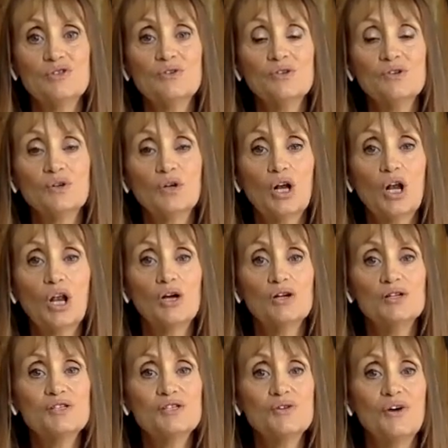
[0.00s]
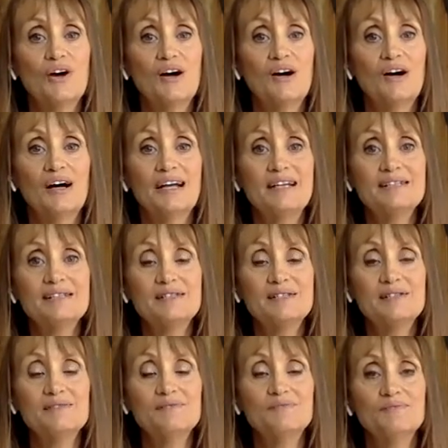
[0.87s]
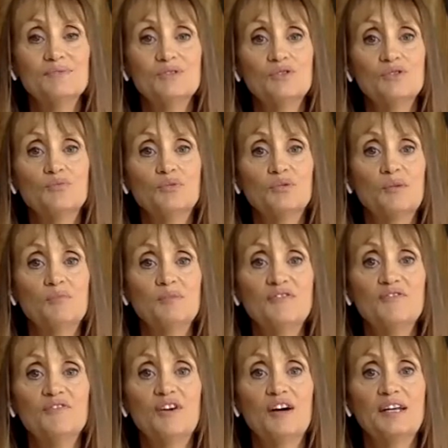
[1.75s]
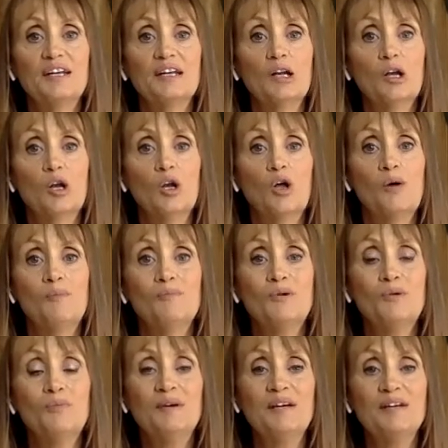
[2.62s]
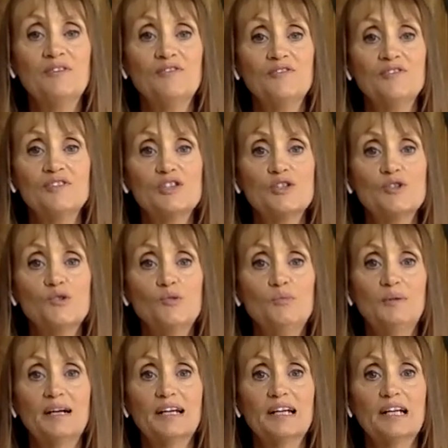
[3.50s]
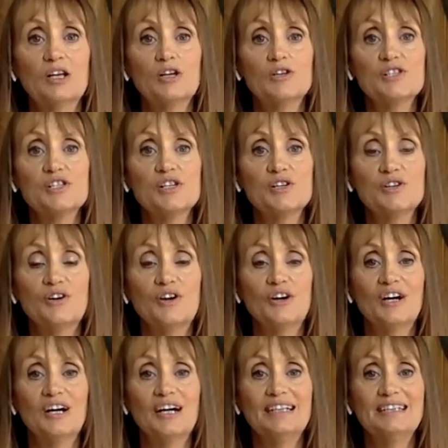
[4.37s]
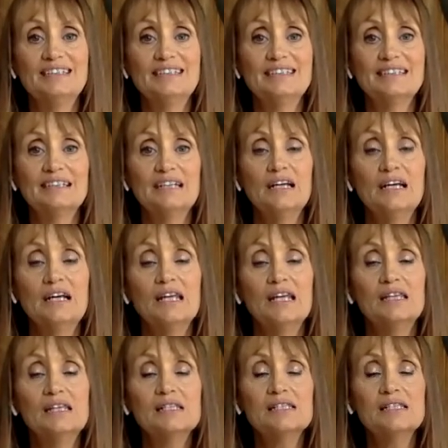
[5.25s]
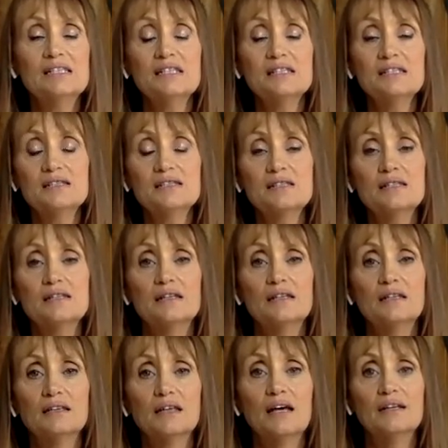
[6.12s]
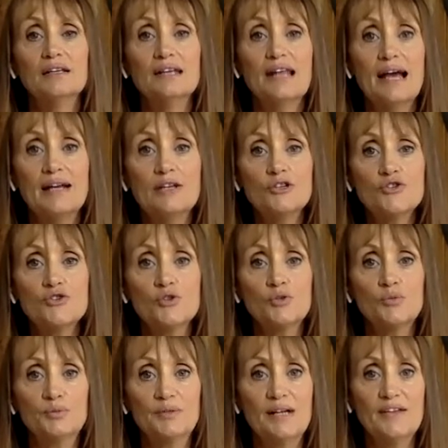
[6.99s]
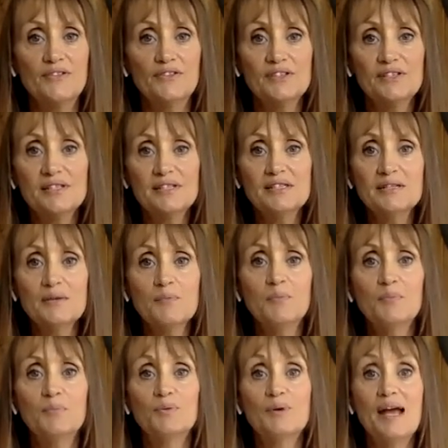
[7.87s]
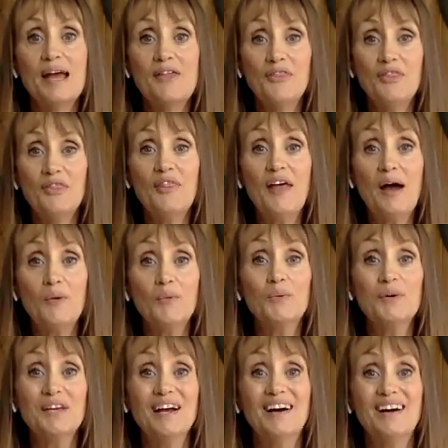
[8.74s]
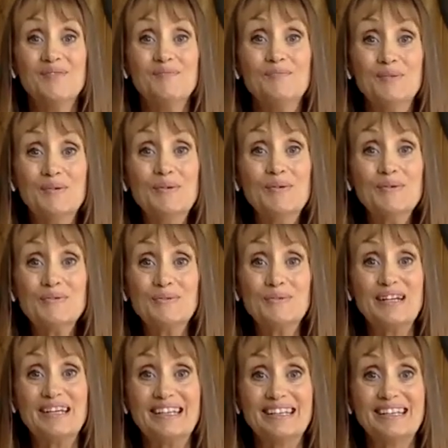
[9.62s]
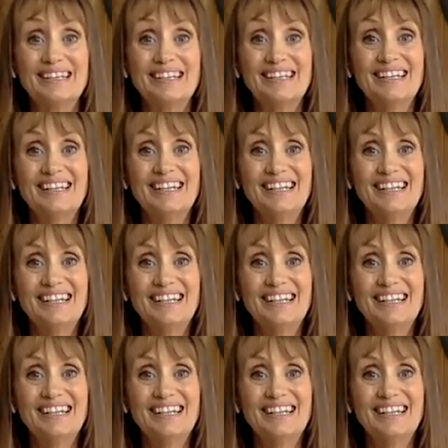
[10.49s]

So you can close your eyes. You'll probably find it a lot more beneficial by closing your eyes. This is a natural breath. This is a breath that we are born with.